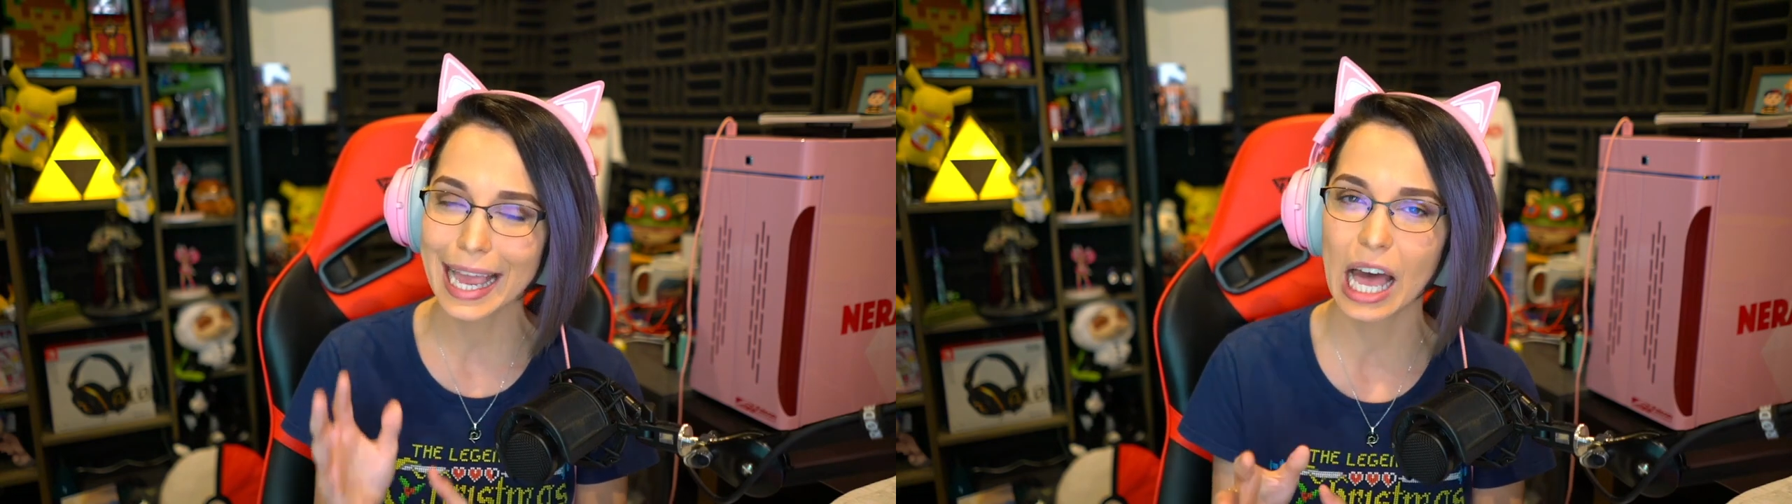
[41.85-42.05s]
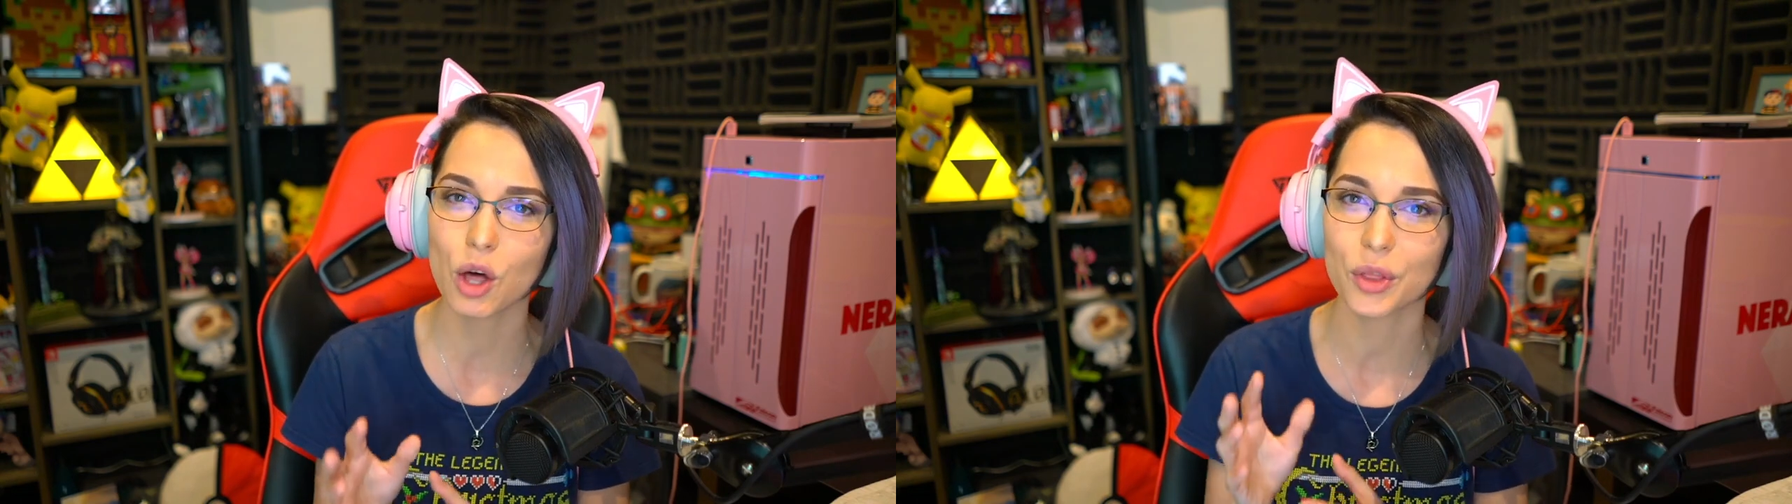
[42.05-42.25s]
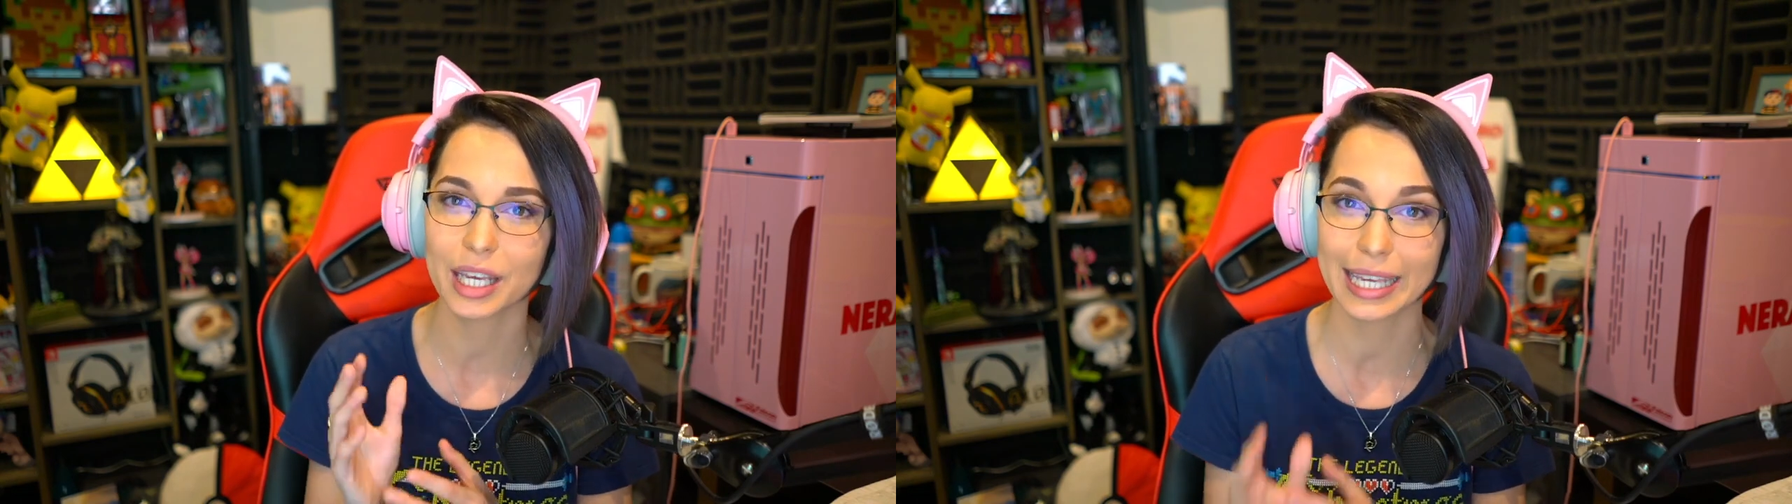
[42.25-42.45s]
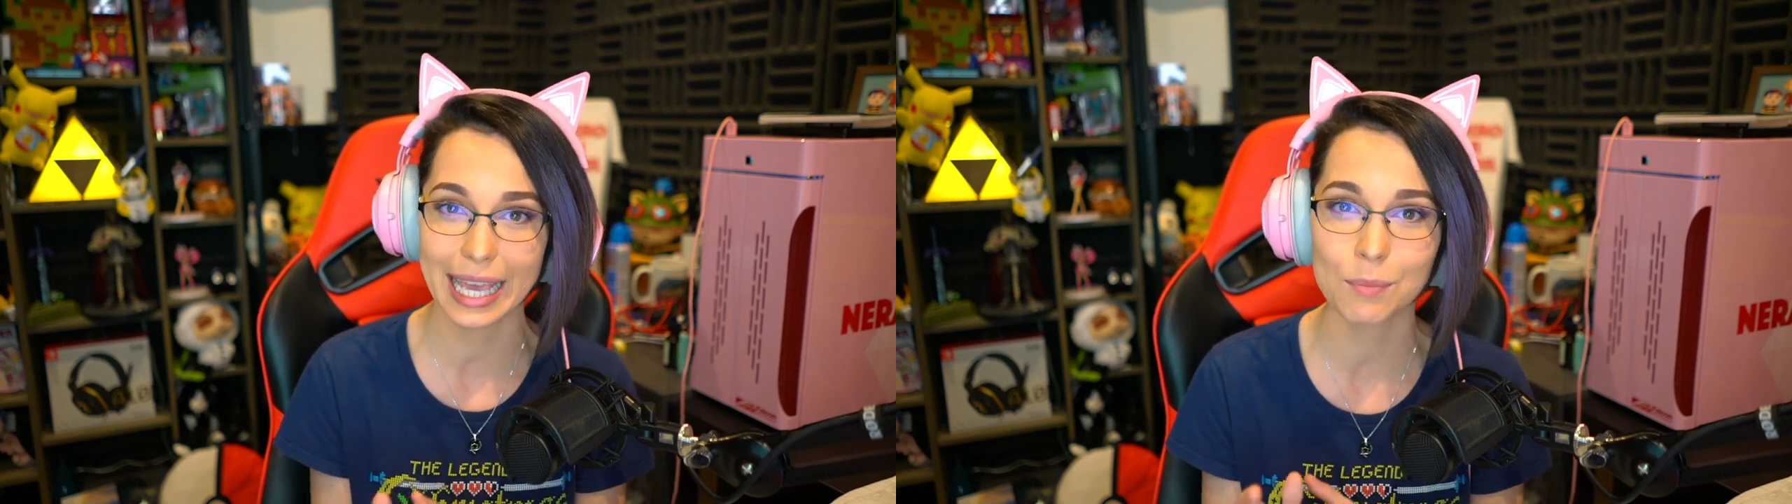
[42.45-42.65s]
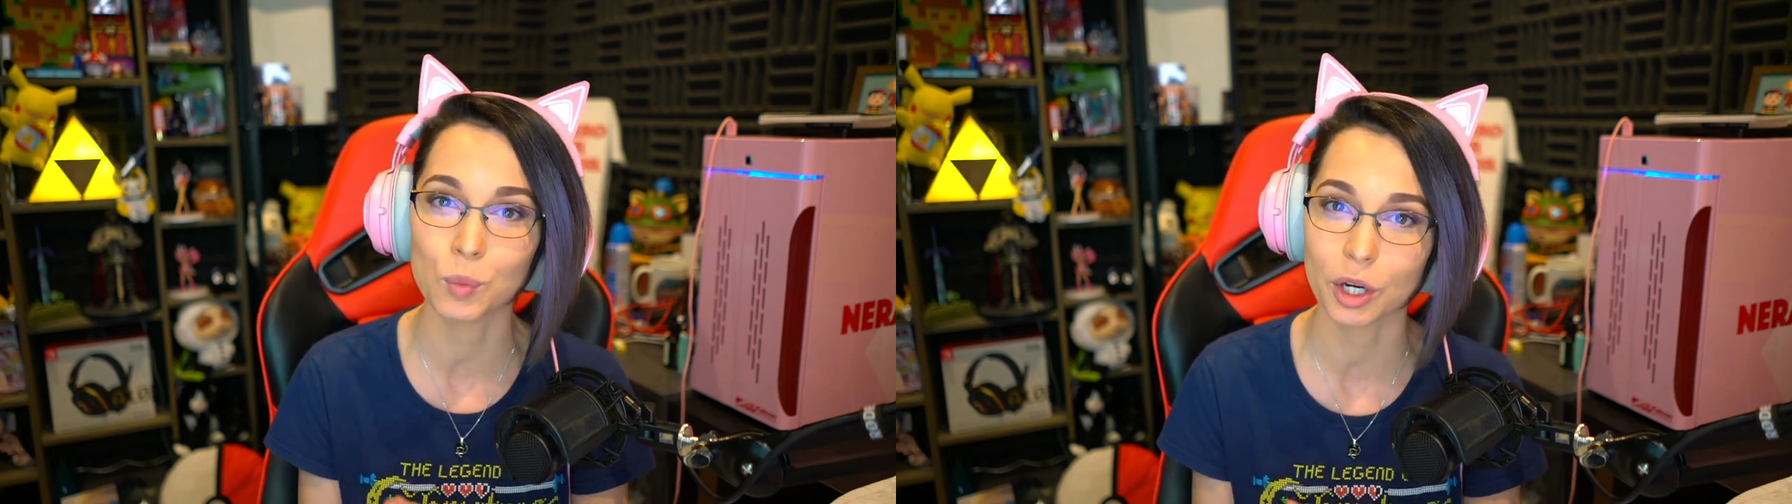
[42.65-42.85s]
how the
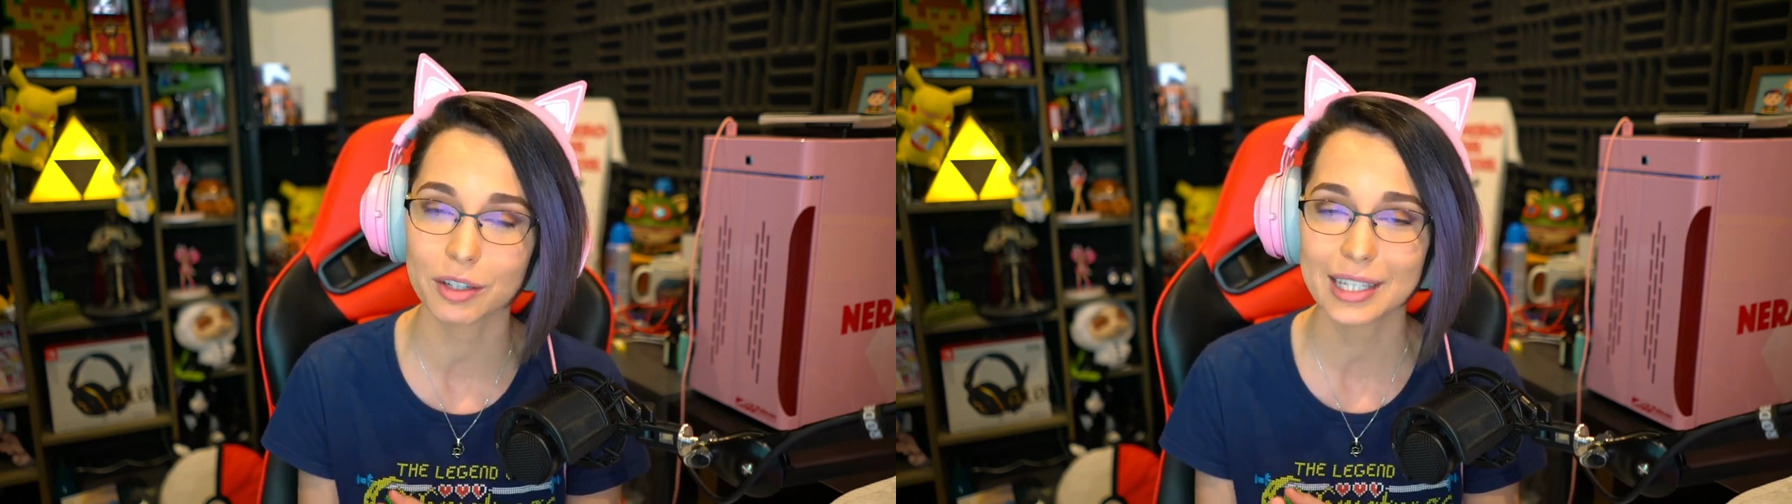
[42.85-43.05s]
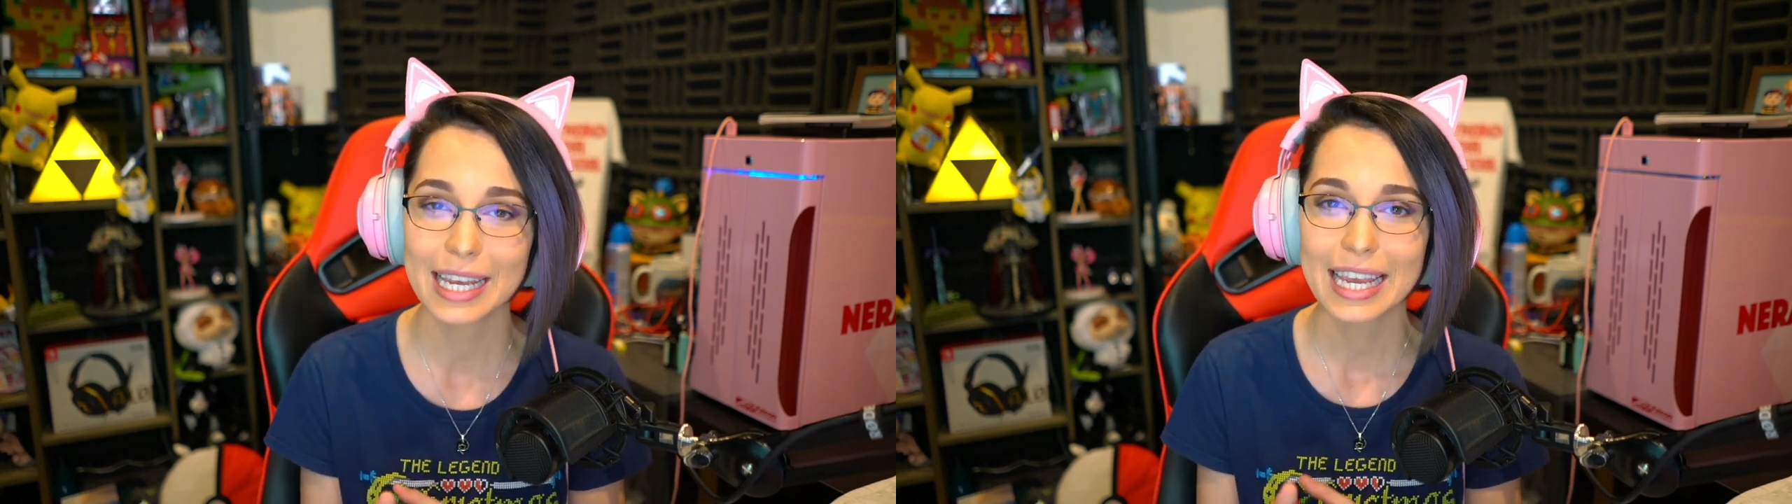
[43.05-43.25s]
game worked.